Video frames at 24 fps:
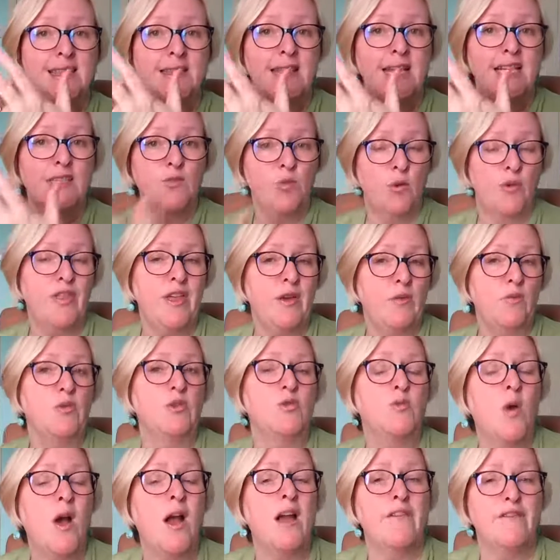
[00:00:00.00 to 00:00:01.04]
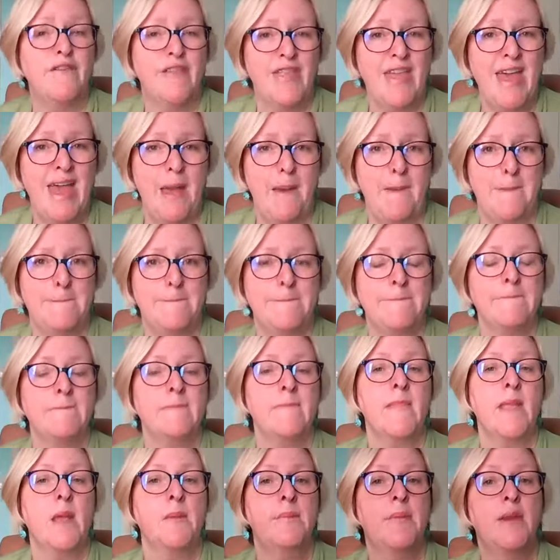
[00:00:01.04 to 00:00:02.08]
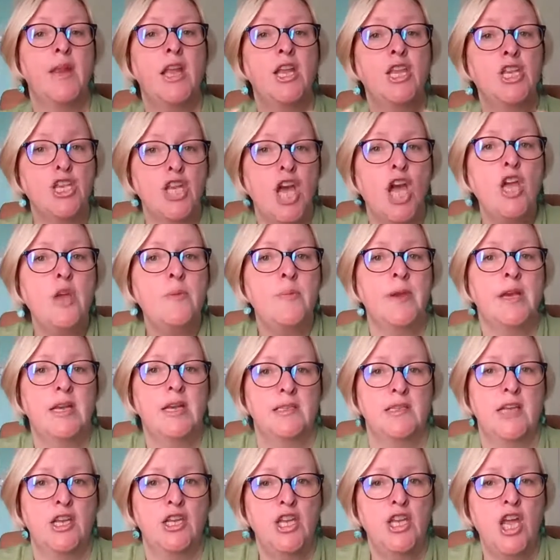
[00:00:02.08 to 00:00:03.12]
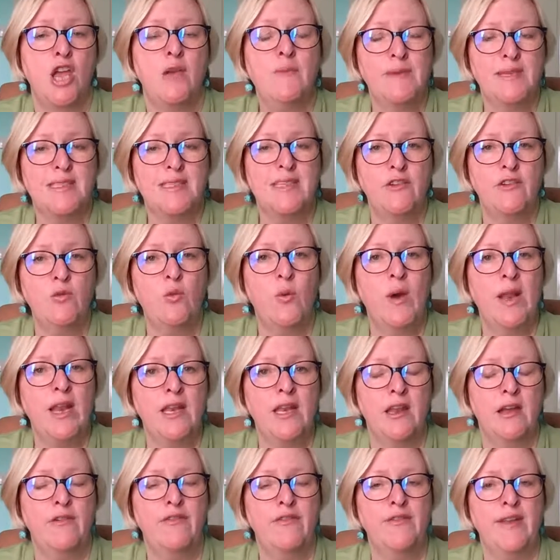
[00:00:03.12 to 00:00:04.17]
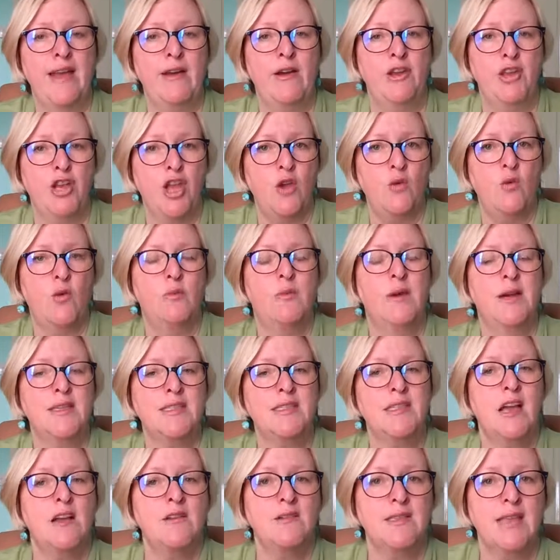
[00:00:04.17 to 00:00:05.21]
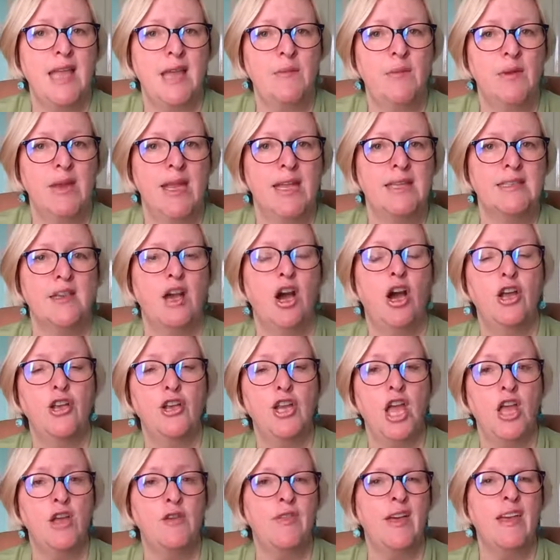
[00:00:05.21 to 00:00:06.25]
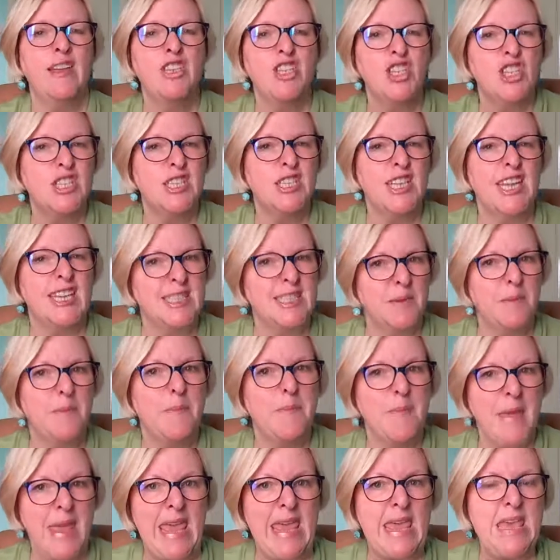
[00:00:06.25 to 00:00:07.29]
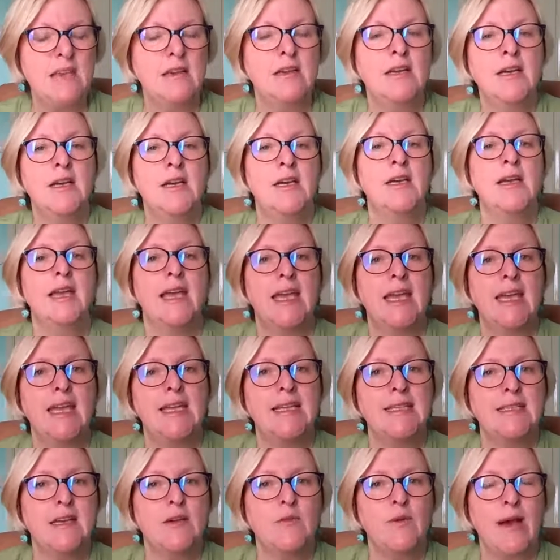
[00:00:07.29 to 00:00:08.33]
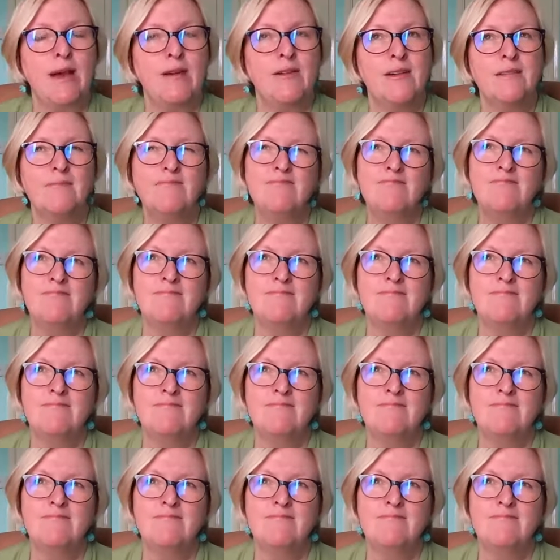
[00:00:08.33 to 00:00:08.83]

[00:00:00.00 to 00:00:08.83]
that's what that would work for them. But I know, because I know myself well enough now, I know what my style statement is, I know that just isn't me. It is, well,